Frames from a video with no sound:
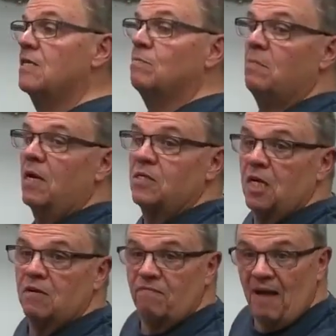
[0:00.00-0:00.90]
as much
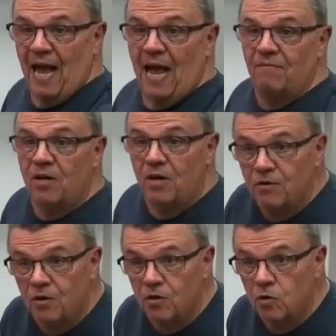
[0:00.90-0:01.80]
as
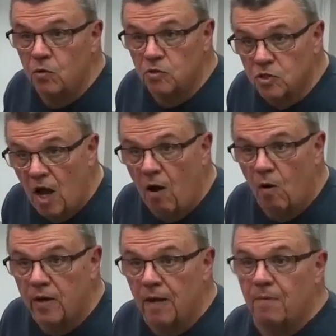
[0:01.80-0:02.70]
500 who
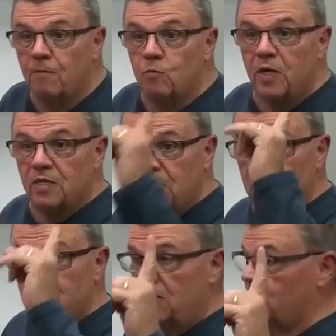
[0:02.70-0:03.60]
saw him and
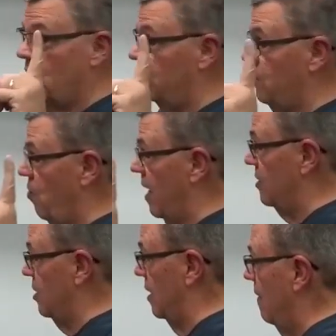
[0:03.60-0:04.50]
witnessed his
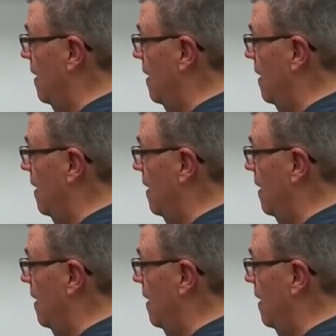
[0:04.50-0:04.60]
resurrection.